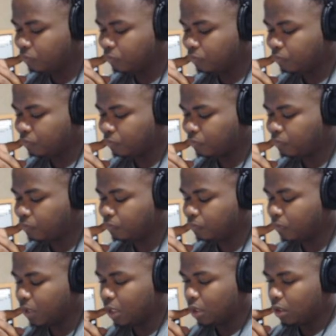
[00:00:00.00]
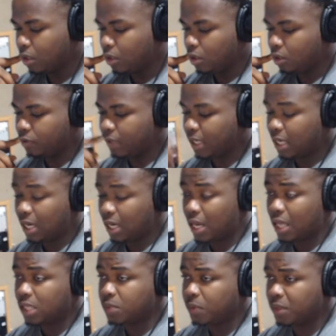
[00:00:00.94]
Mm-hmm. All right. And
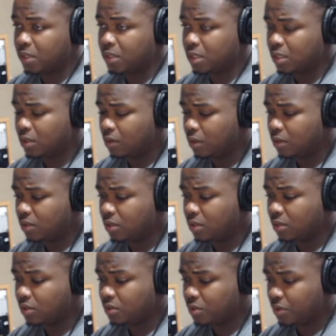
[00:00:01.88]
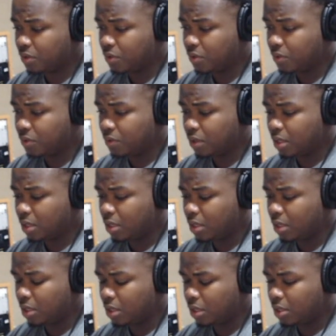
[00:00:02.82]
I express condolences to you
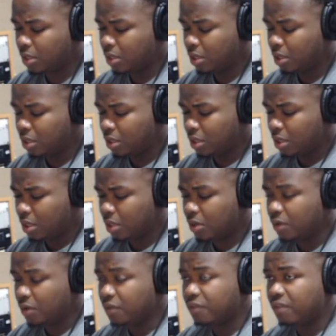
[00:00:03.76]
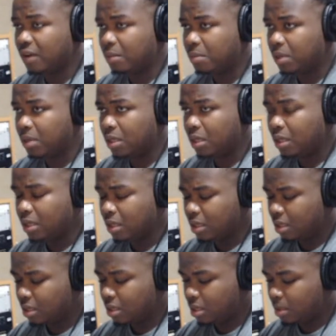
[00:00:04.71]
and your family
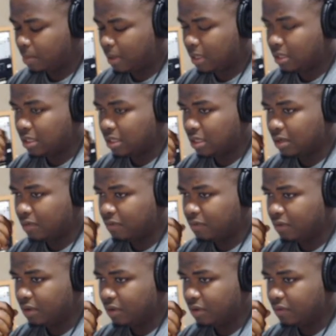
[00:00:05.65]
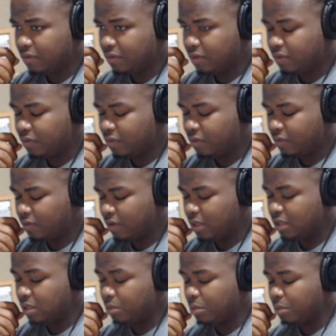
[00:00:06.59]
on the passing of
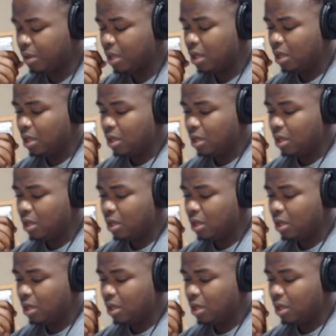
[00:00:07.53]
Vance Henry.